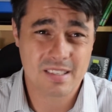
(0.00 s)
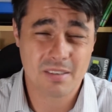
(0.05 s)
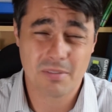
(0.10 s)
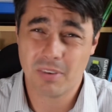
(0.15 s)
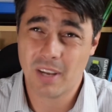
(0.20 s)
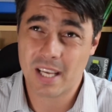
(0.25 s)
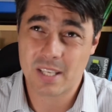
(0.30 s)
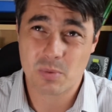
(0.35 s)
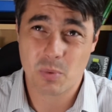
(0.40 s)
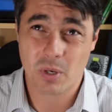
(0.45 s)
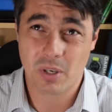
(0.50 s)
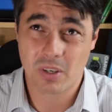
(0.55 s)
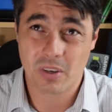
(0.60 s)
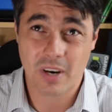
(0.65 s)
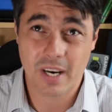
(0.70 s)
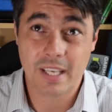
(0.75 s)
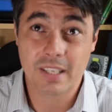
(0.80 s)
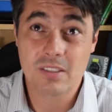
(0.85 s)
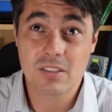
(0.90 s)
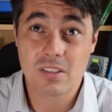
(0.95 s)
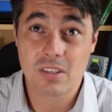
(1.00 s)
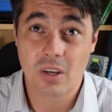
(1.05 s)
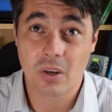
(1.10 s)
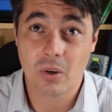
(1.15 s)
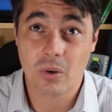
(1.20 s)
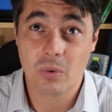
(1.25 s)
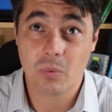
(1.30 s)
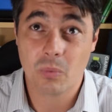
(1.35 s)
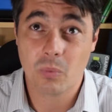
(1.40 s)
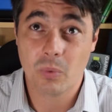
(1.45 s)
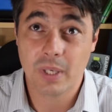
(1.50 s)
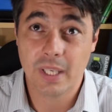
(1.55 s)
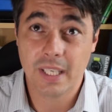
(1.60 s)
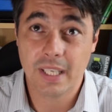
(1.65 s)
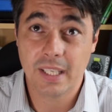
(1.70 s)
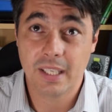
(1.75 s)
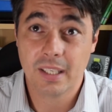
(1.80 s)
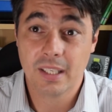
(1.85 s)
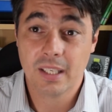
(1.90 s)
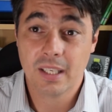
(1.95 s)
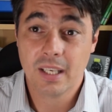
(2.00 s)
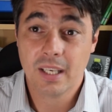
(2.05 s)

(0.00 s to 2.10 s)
The flights weren't great, so we